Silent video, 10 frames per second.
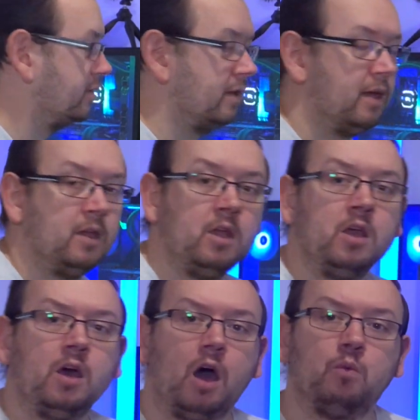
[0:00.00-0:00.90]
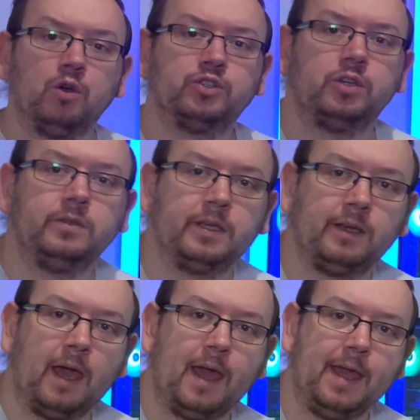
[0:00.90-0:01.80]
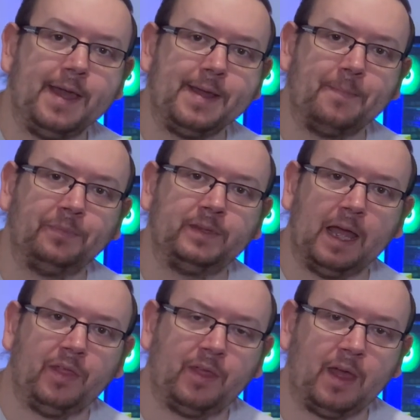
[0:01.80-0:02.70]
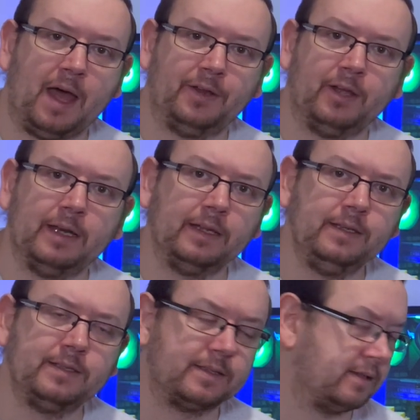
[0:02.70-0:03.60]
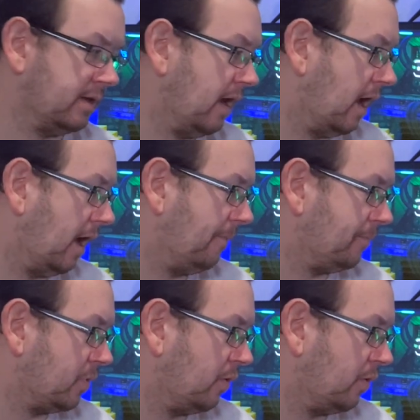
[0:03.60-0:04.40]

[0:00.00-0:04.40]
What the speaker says: there. I was using a Death Adder Elite from